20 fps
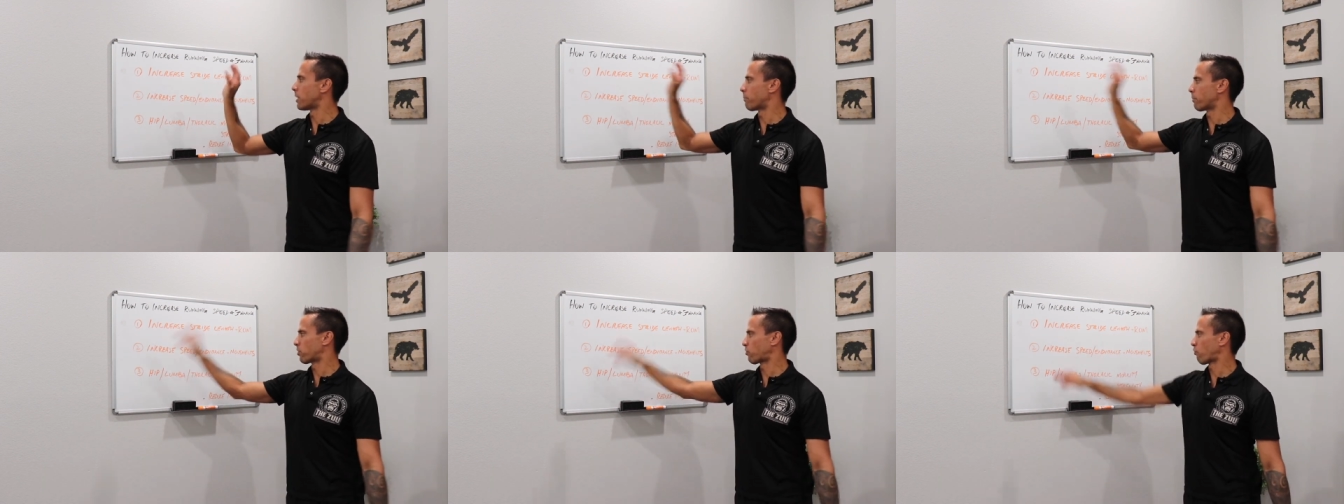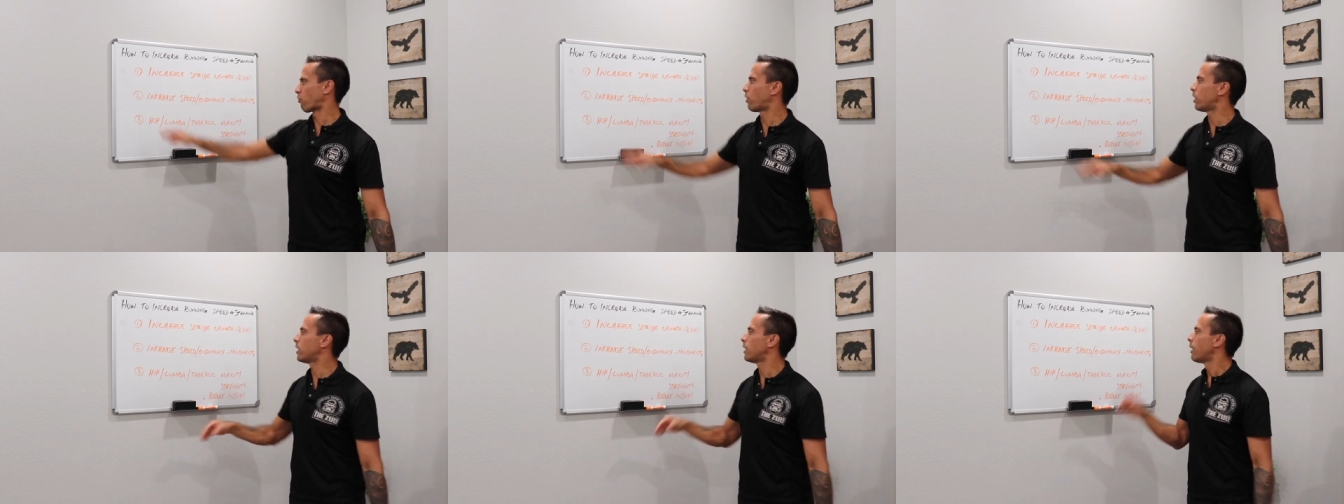Number
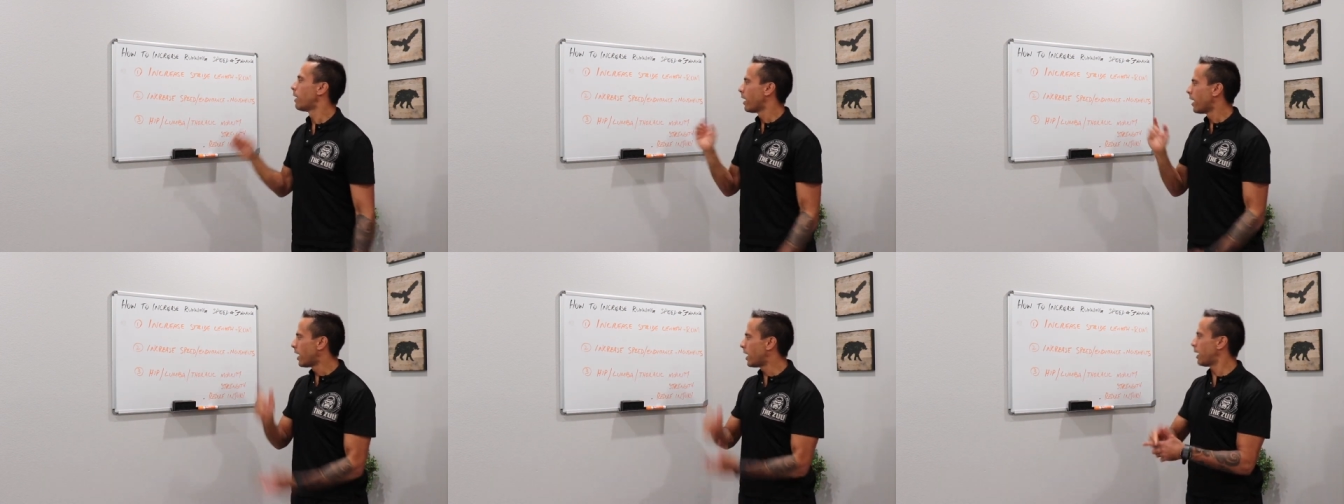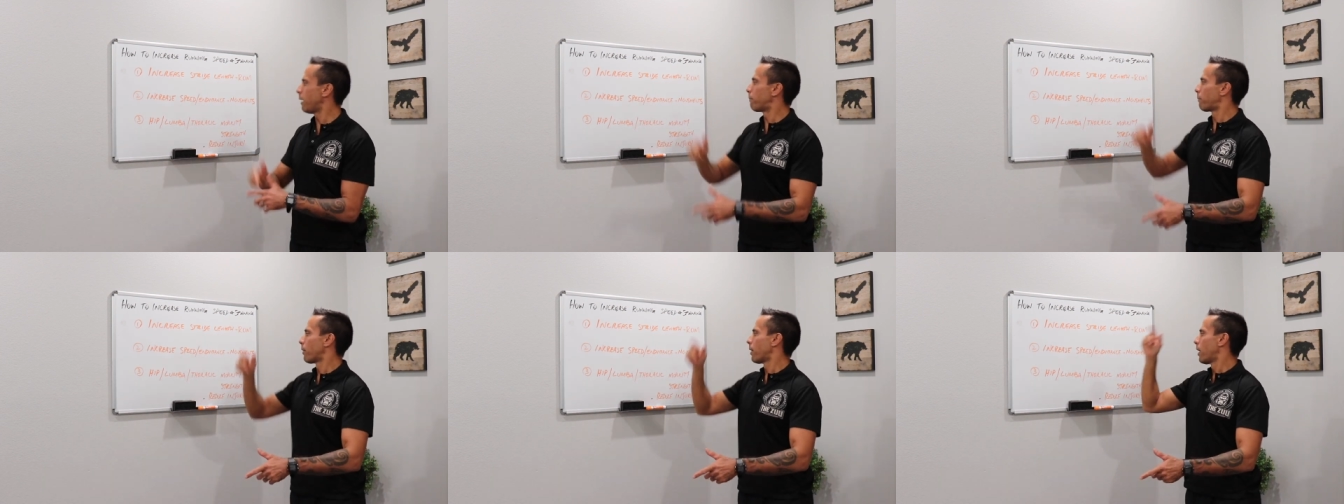three,
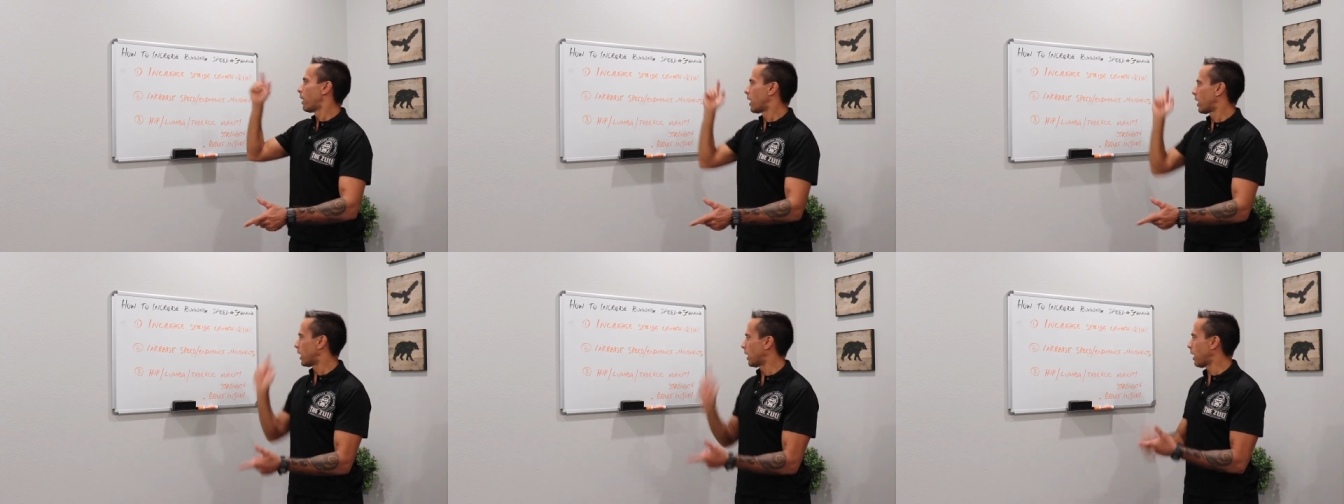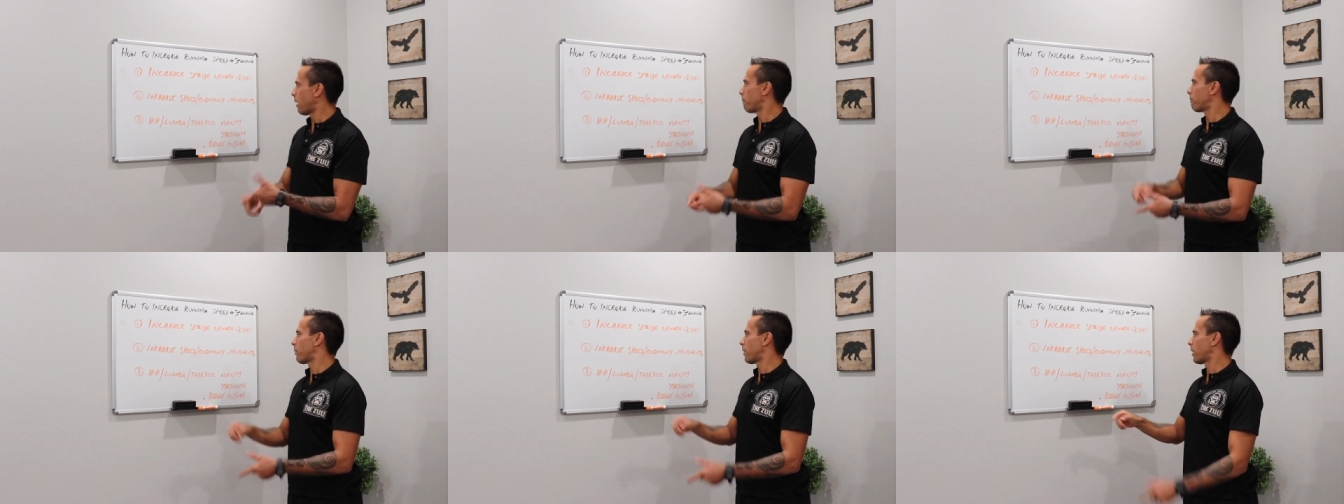hip,
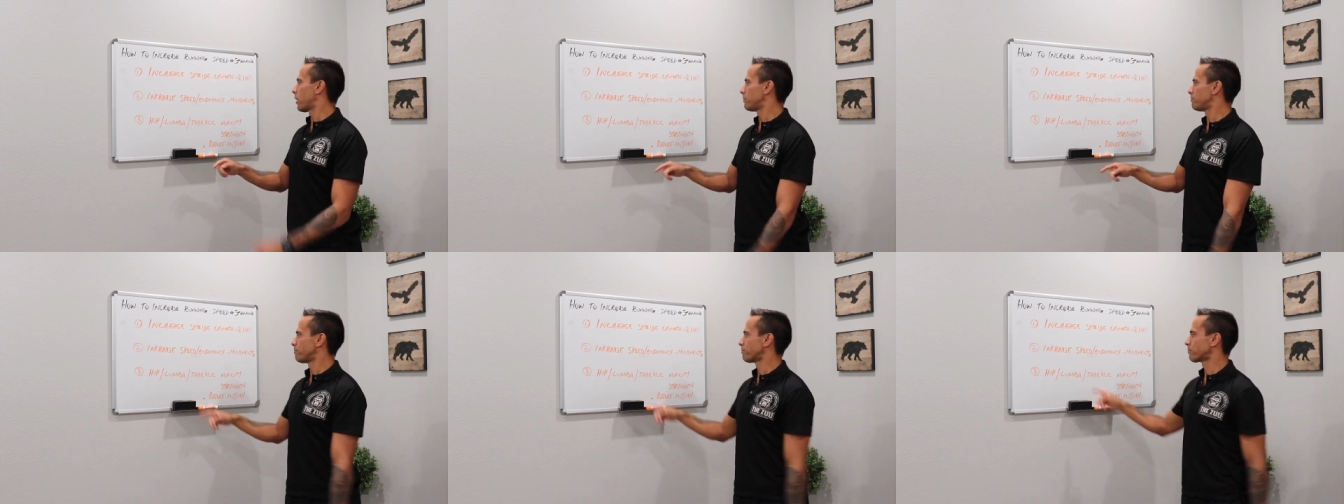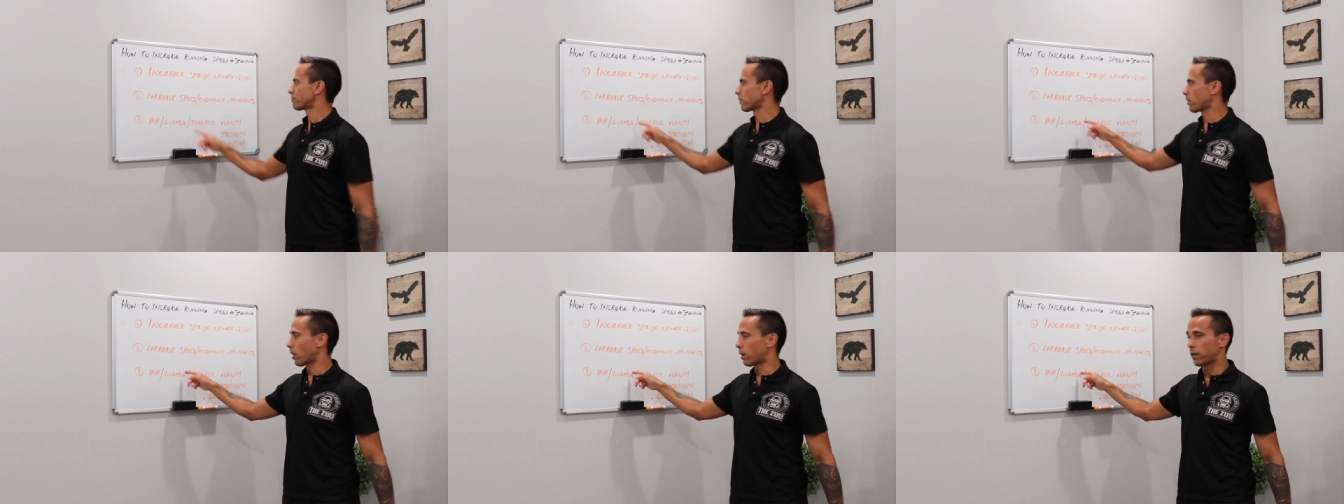
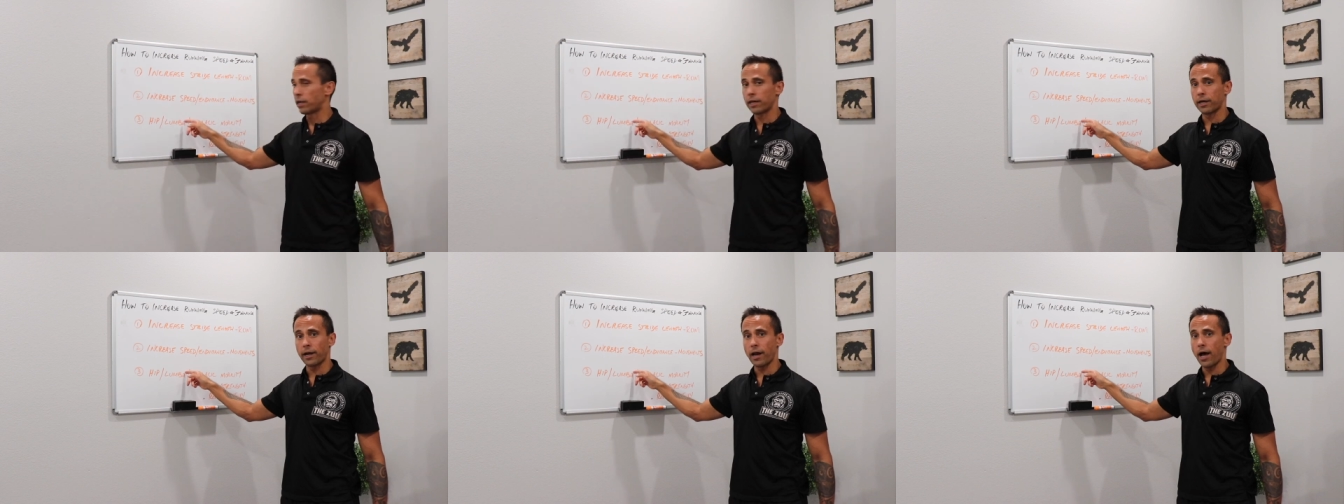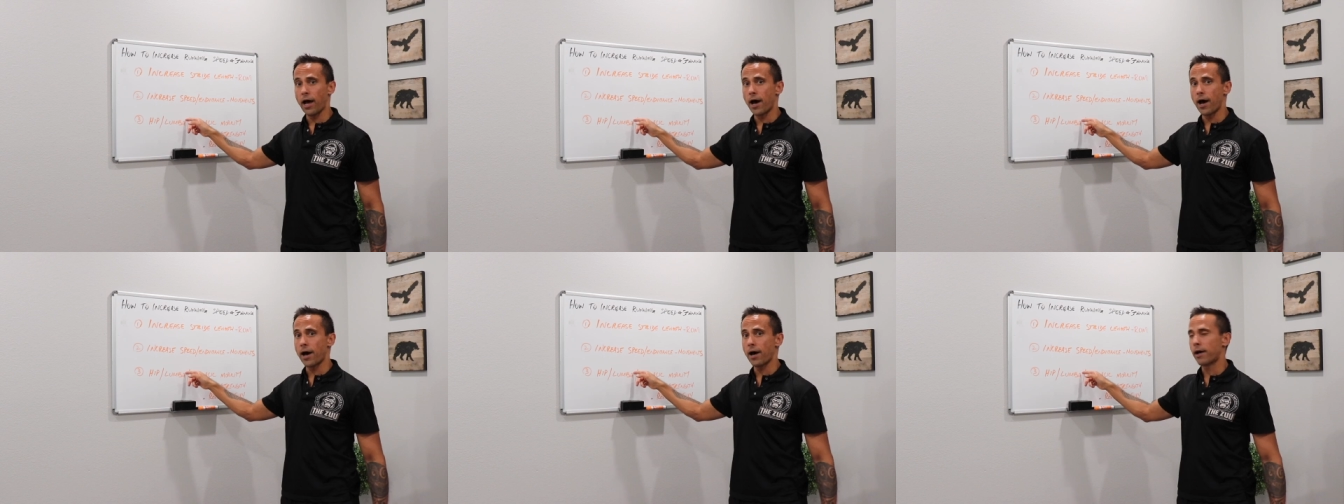lumbar, I need an
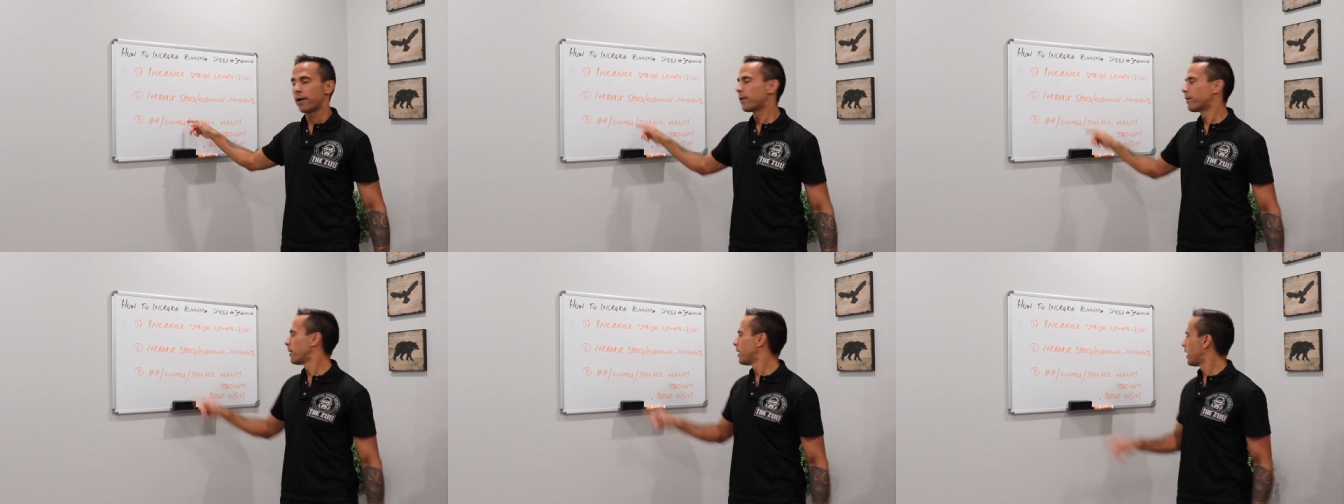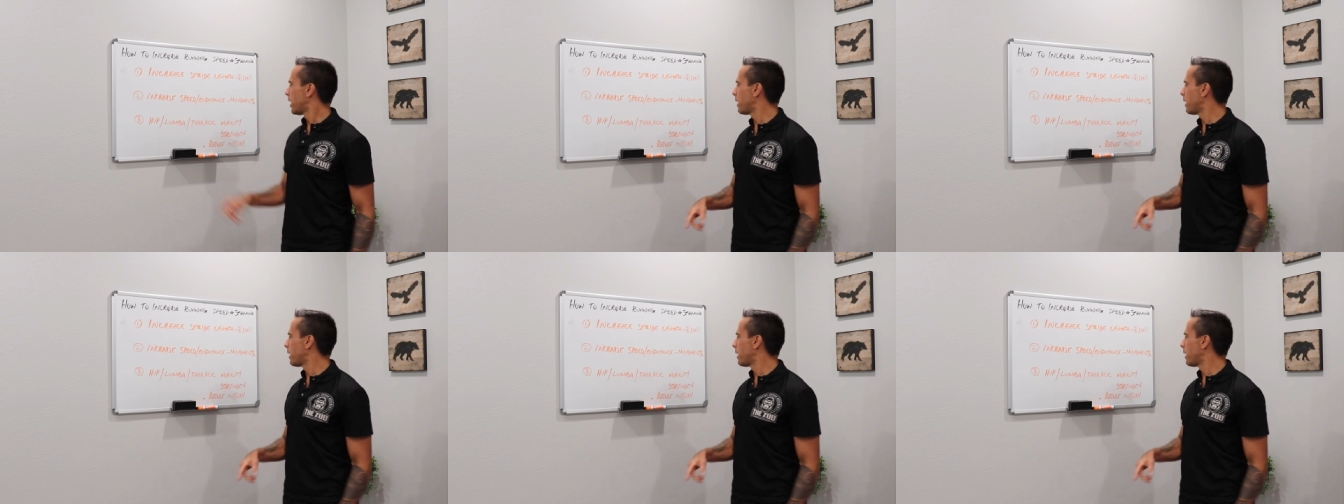R,